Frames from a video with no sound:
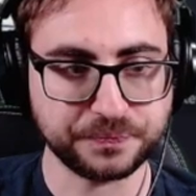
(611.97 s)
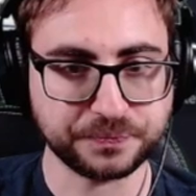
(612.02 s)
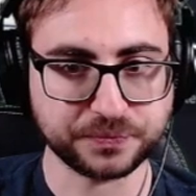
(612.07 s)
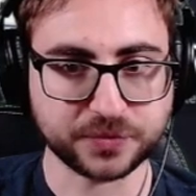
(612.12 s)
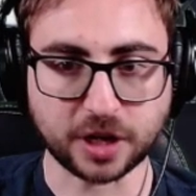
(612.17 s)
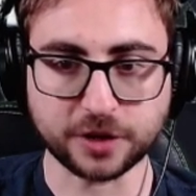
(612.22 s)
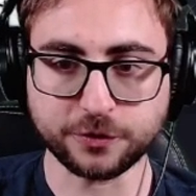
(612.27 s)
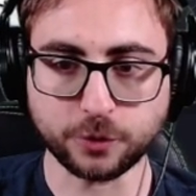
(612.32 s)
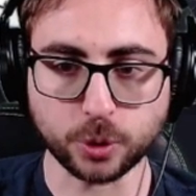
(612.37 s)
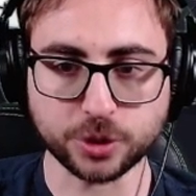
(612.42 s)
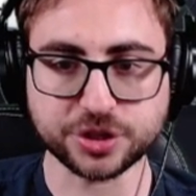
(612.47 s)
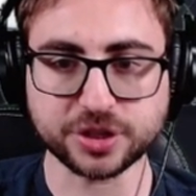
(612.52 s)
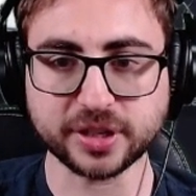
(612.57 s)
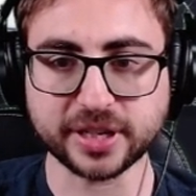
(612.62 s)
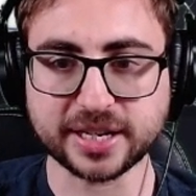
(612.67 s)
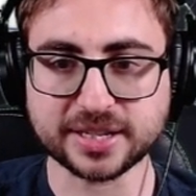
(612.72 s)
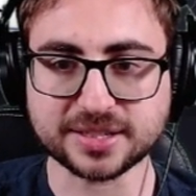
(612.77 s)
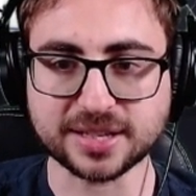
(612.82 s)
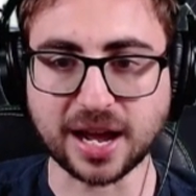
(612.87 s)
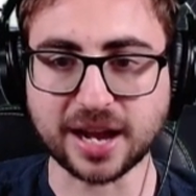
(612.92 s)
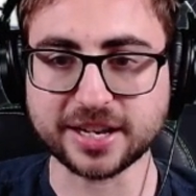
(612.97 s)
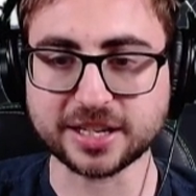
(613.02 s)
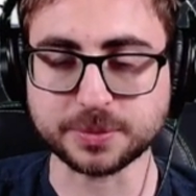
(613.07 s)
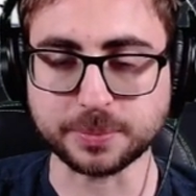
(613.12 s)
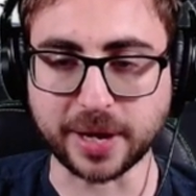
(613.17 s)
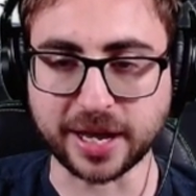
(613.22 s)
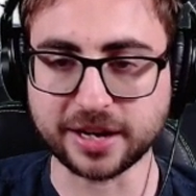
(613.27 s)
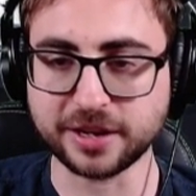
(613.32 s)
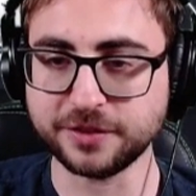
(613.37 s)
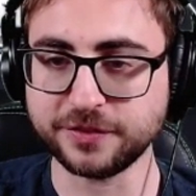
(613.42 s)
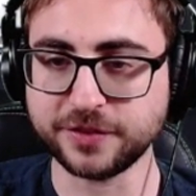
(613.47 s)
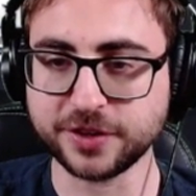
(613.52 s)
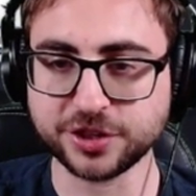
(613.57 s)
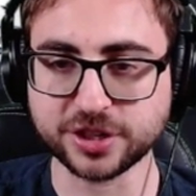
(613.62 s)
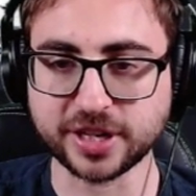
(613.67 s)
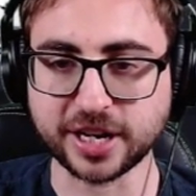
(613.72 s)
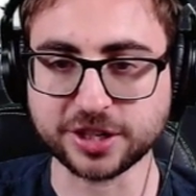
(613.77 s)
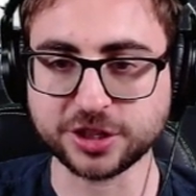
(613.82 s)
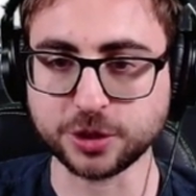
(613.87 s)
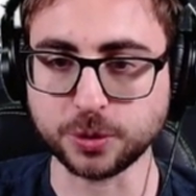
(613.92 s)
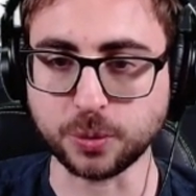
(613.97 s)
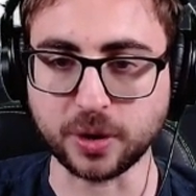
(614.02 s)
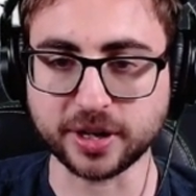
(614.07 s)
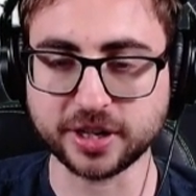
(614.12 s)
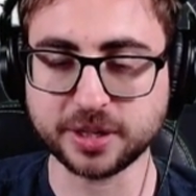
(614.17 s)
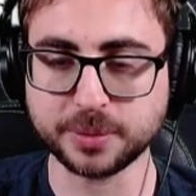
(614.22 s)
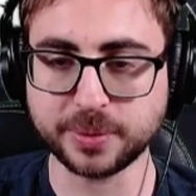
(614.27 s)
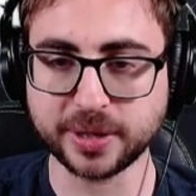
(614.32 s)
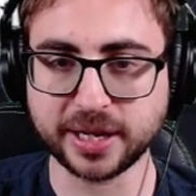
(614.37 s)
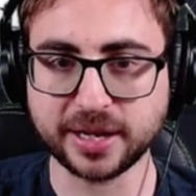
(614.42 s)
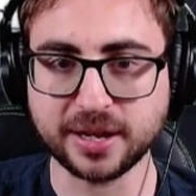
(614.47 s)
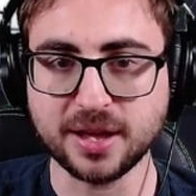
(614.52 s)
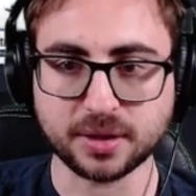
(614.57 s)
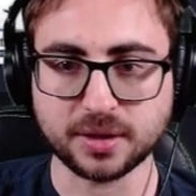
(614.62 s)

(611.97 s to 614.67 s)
Unfortunately, it's not as mana efficient as you want it to be.